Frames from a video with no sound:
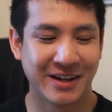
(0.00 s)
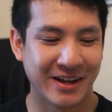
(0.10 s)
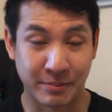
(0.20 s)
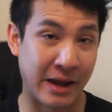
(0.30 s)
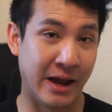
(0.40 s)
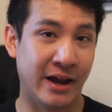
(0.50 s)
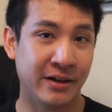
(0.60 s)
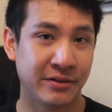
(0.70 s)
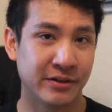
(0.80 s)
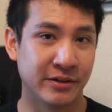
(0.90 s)
The
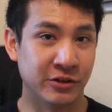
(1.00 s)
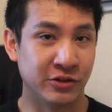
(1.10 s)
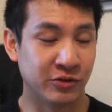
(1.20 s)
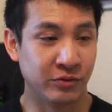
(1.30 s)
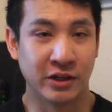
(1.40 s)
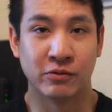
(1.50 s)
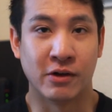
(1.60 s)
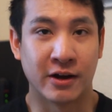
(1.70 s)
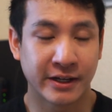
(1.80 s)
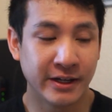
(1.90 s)
path is really
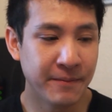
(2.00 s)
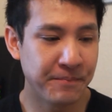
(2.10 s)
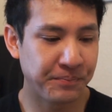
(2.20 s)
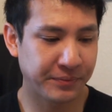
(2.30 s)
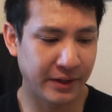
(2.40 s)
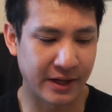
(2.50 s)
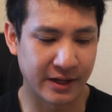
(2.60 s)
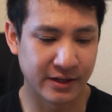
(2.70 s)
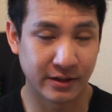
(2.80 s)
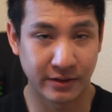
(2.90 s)
rocky,
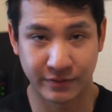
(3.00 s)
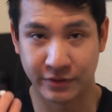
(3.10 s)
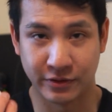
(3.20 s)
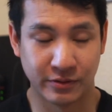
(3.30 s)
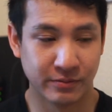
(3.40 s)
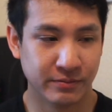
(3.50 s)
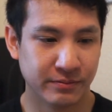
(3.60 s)
and if you